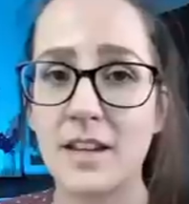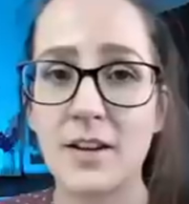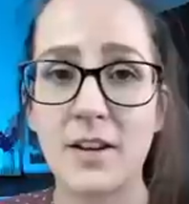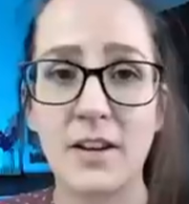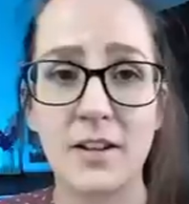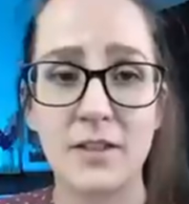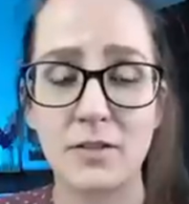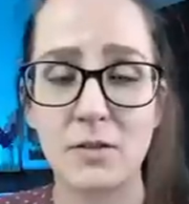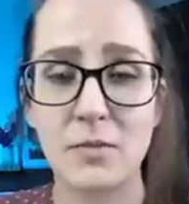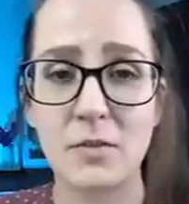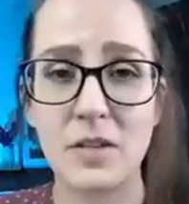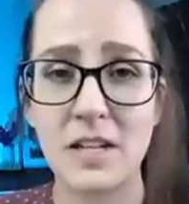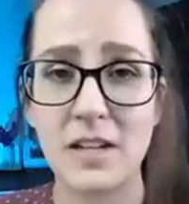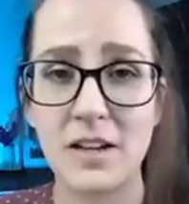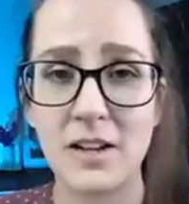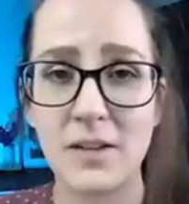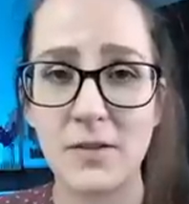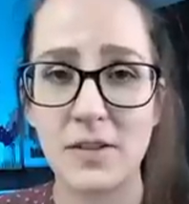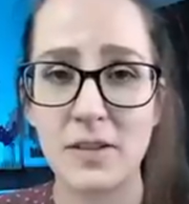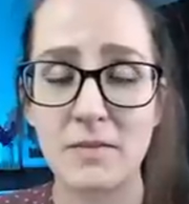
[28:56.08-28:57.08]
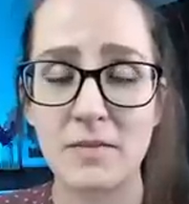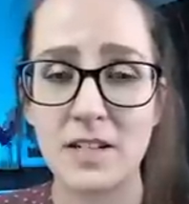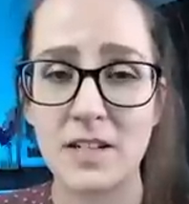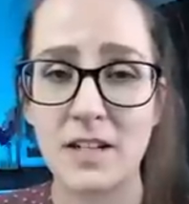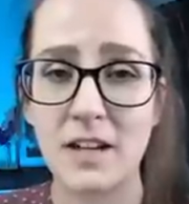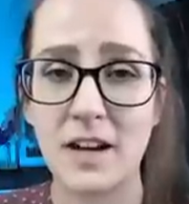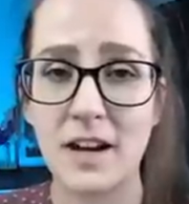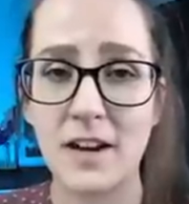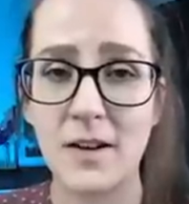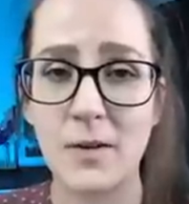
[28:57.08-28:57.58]
you guys for being here with me
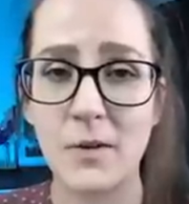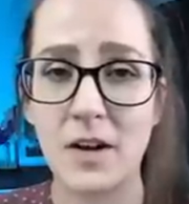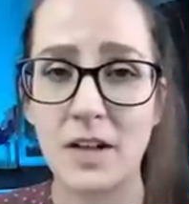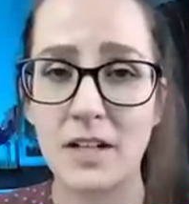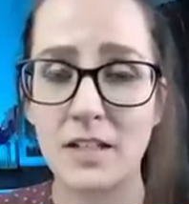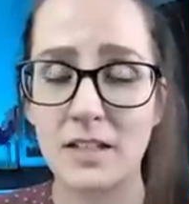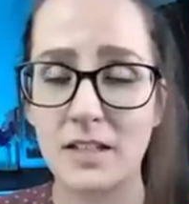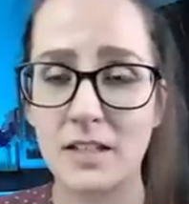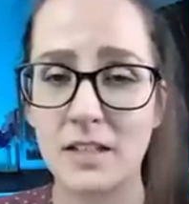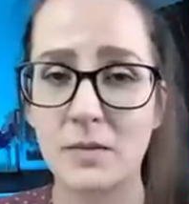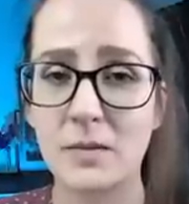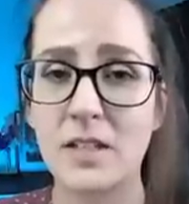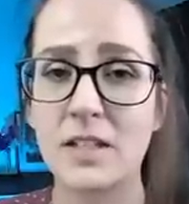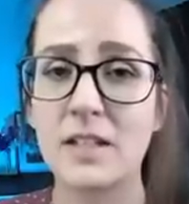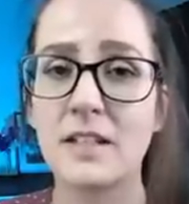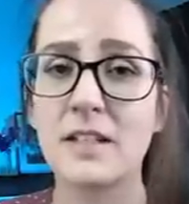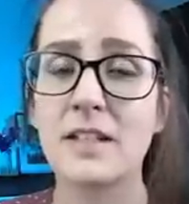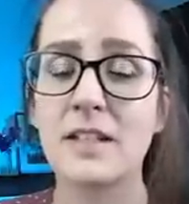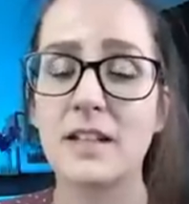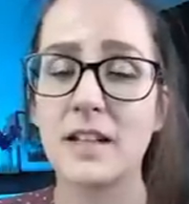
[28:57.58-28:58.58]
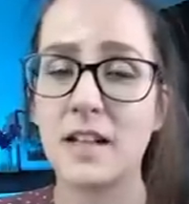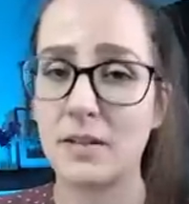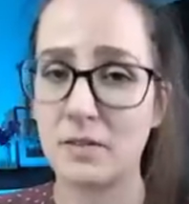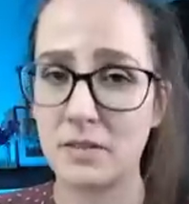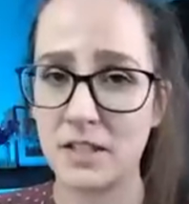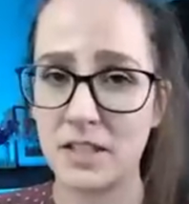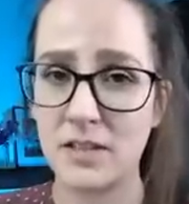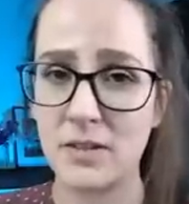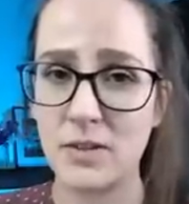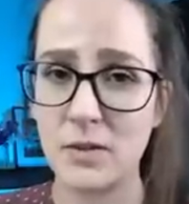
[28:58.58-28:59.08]
today to watch this one. I
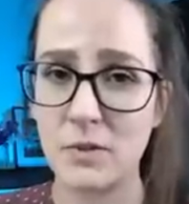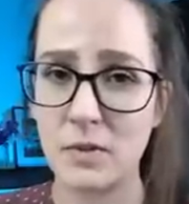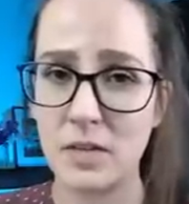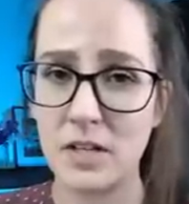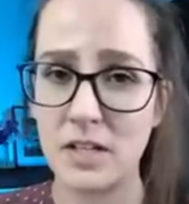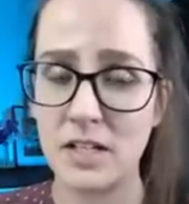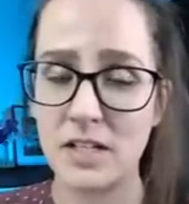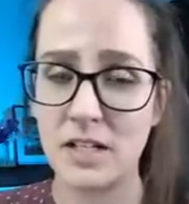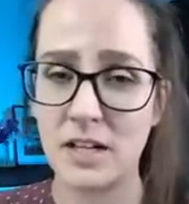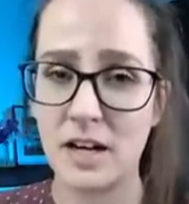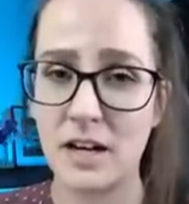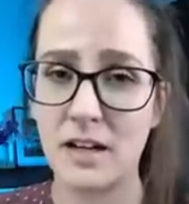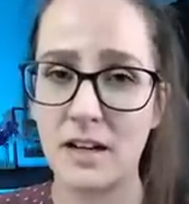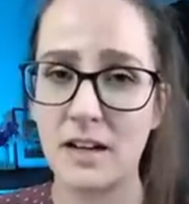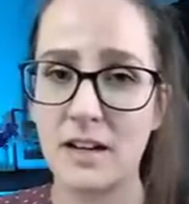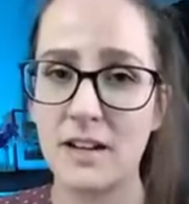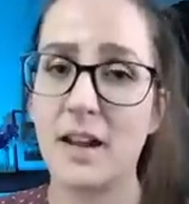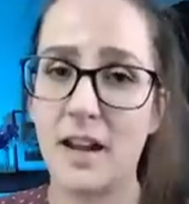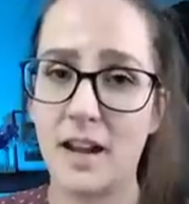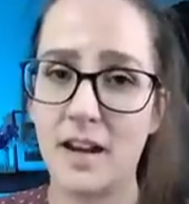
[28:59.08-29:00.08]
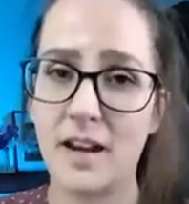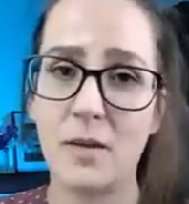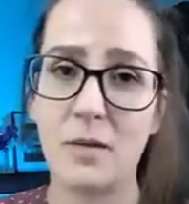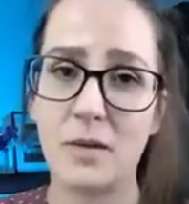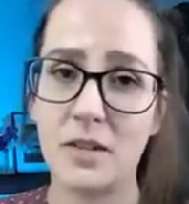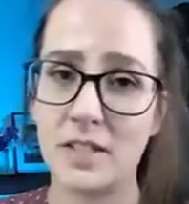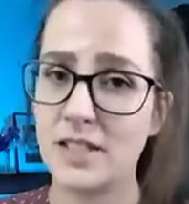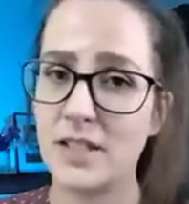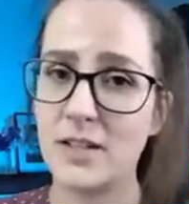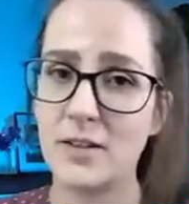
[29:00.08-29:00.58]
really do appreciate it, and I
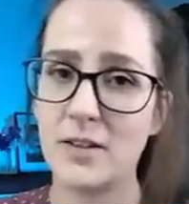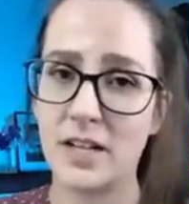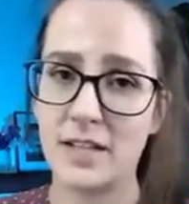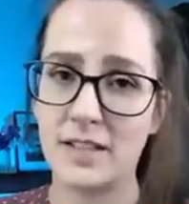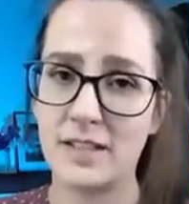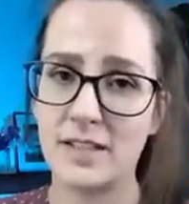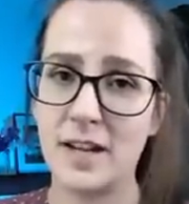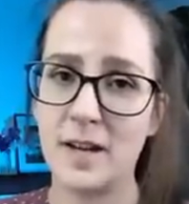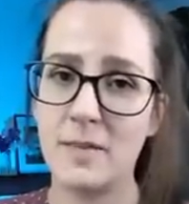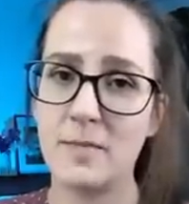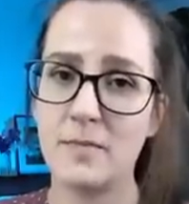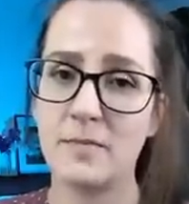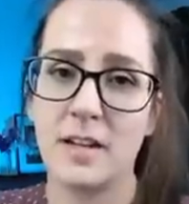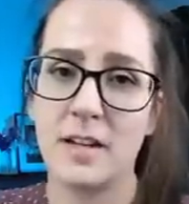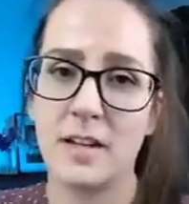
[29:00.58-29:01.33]
will see you next time.